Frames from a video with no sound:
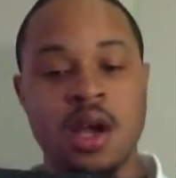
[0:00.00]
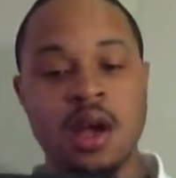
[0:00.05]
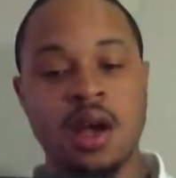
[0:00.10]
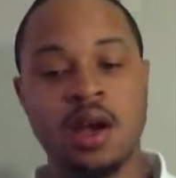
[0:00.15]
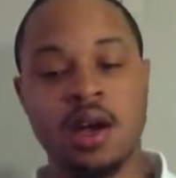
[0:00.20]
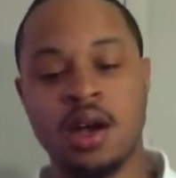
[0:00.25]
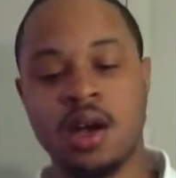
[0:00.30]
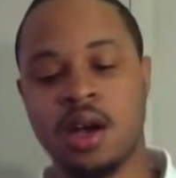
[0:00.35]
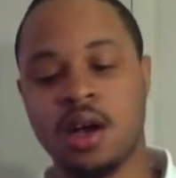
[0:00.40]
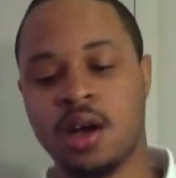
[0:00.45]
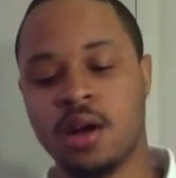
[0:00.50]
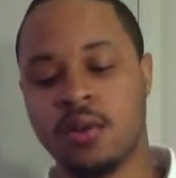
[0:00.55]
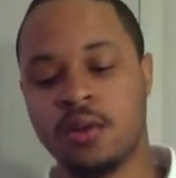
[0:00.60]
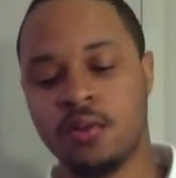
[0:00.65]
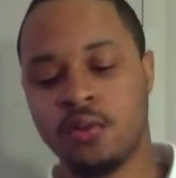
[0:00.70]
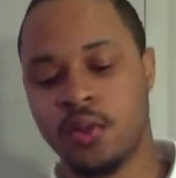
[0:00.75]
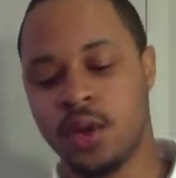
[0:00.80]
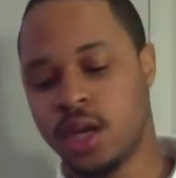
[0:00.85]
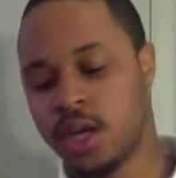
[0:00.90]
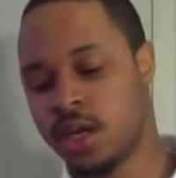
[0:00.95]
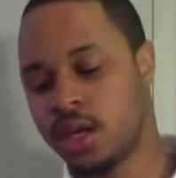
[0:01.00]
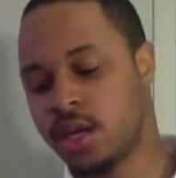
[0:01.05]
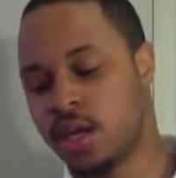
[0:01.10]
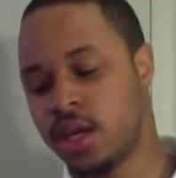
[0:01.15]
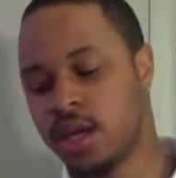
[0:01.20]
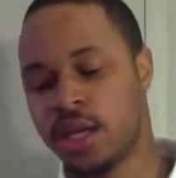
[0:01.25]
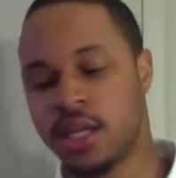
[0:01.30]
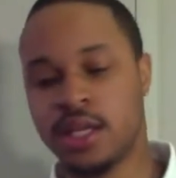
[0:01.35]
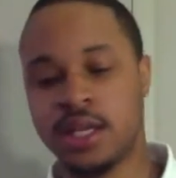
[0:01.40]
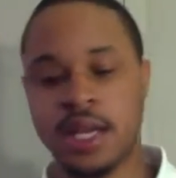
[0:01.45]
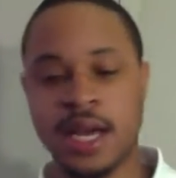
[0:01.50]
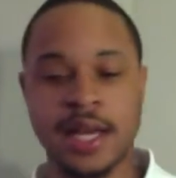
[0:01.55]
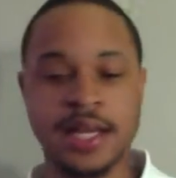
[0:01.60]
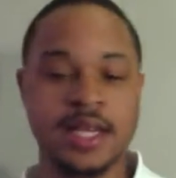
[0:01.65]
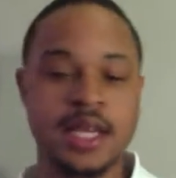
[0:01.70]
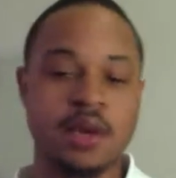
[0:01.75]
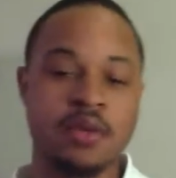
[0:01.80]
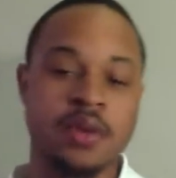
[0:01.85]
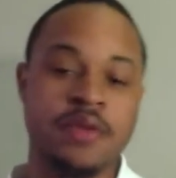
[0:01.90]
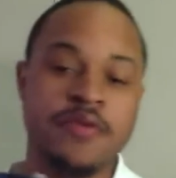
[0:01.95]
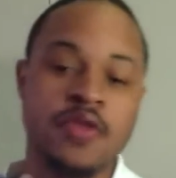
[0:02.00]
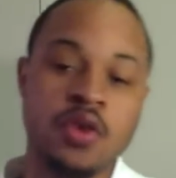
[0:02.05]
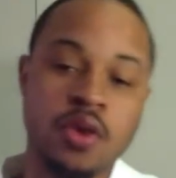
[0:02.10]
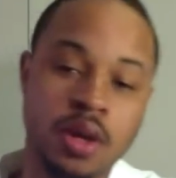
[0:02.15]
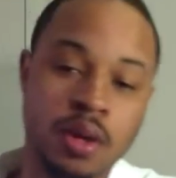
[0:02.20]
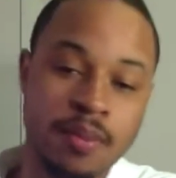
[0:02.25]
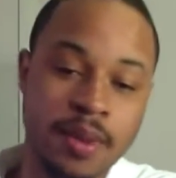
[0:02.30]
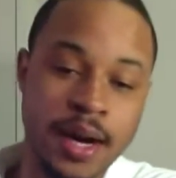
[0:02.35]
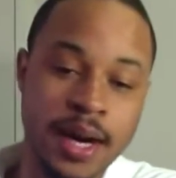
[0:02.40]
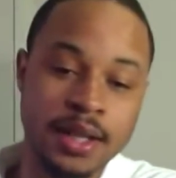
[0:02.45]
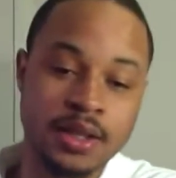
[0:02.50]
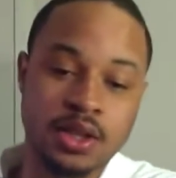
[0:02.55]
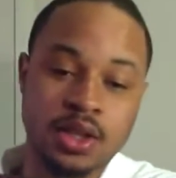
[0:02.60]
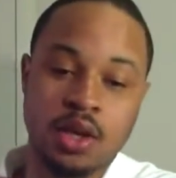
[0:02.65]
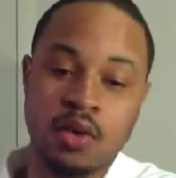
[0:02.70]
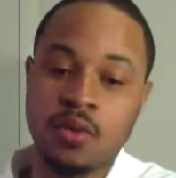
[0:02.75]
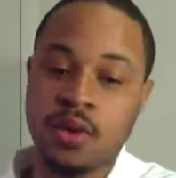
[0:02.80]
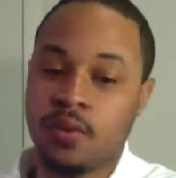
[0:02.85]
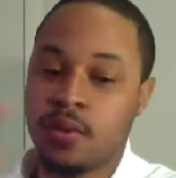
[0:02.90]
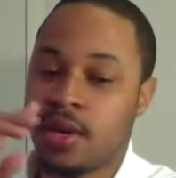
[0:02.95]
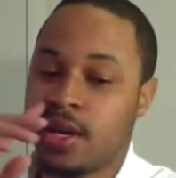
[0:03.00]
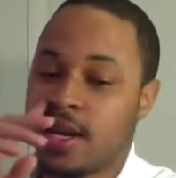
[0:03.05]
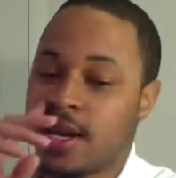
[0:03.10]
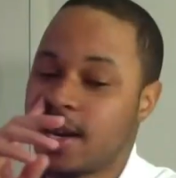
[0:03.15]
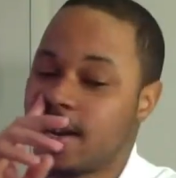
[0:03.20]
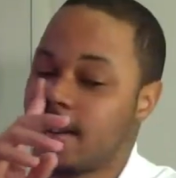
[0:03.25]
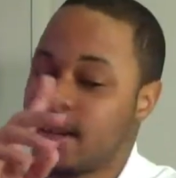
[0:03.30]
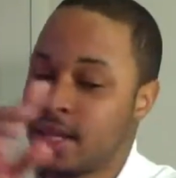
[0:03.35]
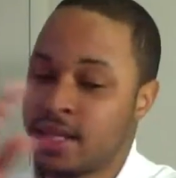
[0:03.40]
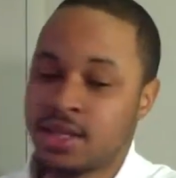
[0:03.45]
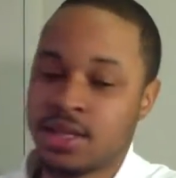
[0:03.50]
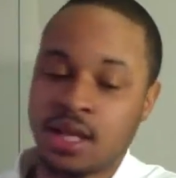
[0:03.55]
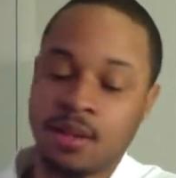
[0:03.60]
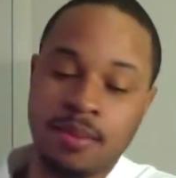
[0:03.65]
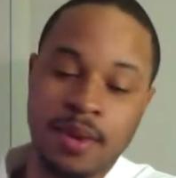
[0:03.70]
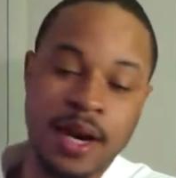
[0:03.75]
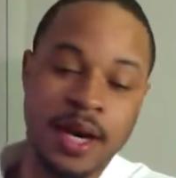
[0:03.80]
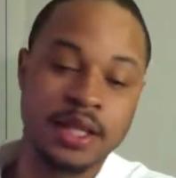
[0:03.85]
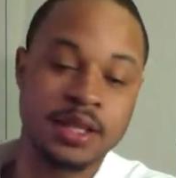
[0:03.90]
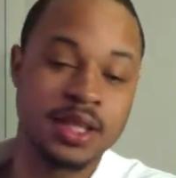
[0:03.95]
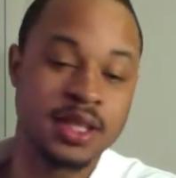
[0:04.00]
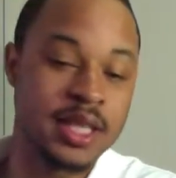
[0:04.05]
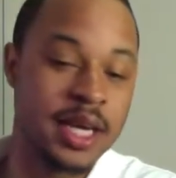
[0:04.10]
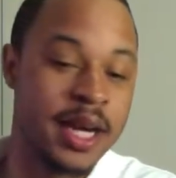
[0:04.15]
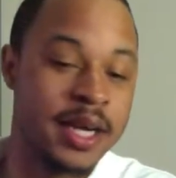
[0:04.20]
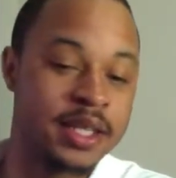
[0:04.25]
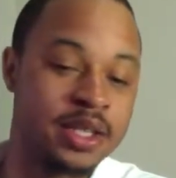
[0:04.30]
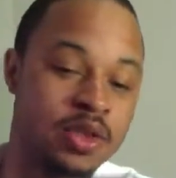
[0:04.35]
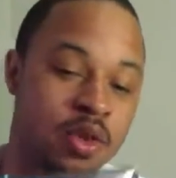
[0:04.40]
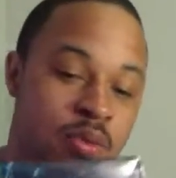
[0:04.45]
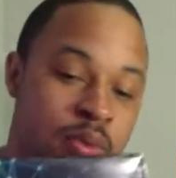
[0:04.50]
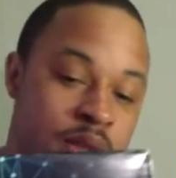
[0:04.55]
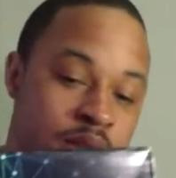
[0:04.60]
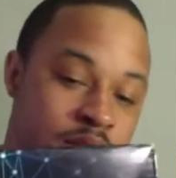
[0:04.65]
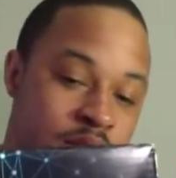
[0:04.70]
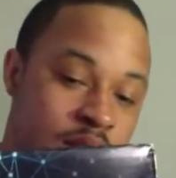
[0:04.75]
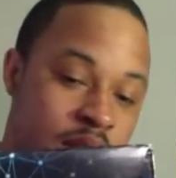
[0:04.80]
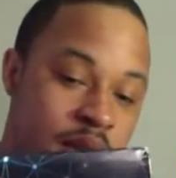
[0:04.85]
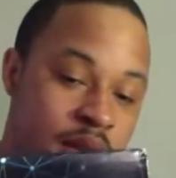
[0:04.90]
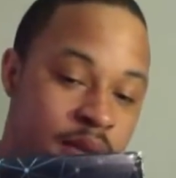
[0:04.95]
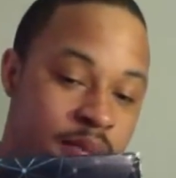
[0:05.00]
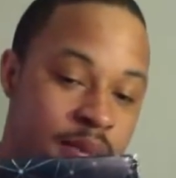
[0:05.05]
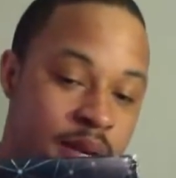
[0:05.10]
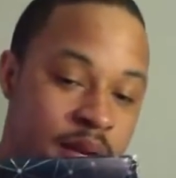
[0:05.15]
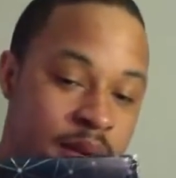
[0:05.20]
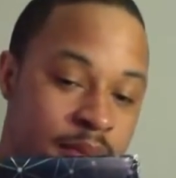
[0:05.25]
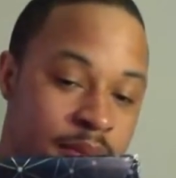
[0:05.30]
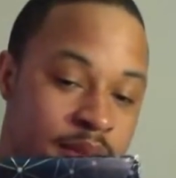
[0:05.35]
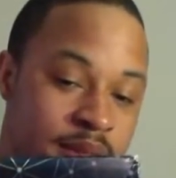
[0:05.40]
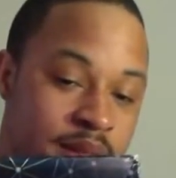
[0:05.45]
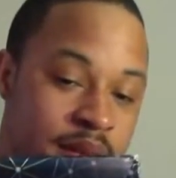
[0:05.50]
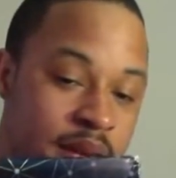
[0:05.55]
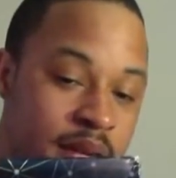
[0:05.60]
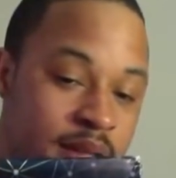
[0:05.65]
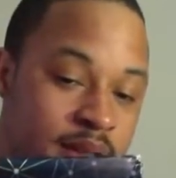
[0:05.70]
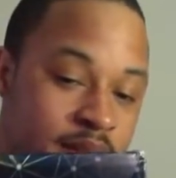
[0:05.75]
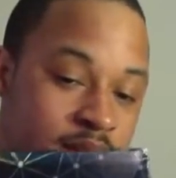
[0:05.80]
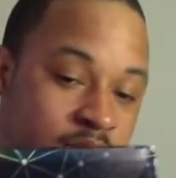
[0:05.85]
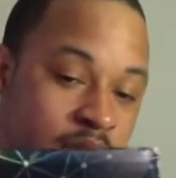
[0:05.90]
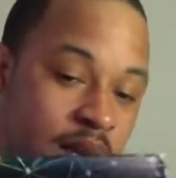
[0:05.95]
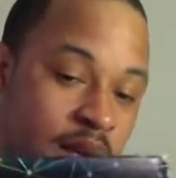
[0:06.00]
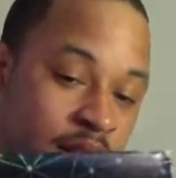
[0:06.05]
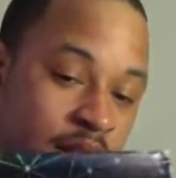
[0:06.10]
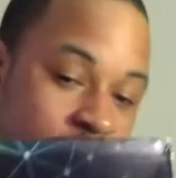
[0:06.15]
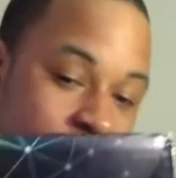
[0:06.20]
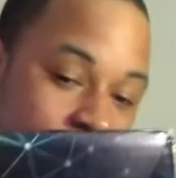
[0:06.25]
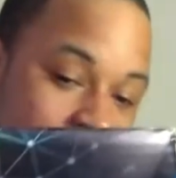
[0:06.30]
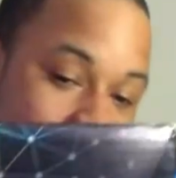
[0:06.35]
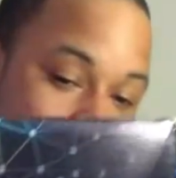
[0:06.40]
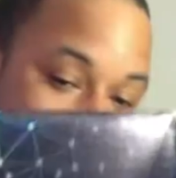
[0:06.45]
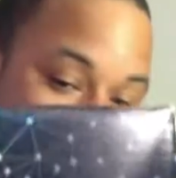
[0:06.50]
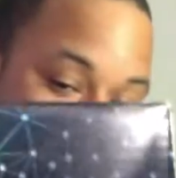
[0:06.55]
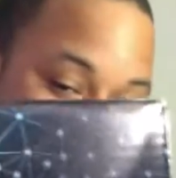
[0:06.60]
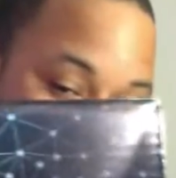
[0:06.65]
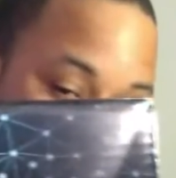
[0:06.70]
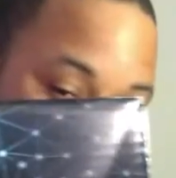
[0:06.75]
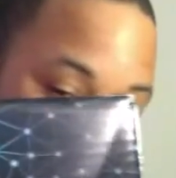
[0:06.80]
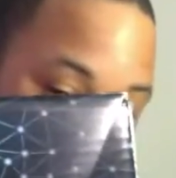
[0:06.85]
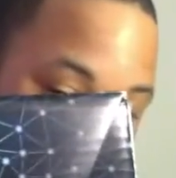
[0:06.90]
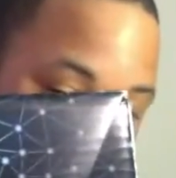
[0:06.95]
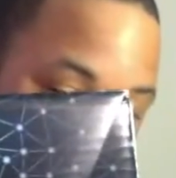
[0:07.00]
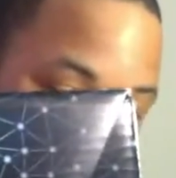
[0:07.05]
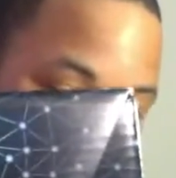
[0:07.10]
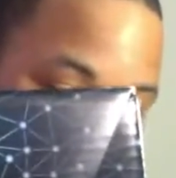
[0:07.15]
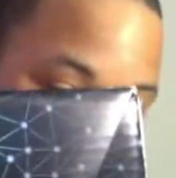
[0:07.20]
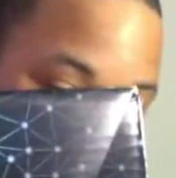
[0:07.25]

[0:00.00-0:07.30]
I did a review on the box, so we really not gonna get into the box because I got so much other meat and potatoes. So this is a size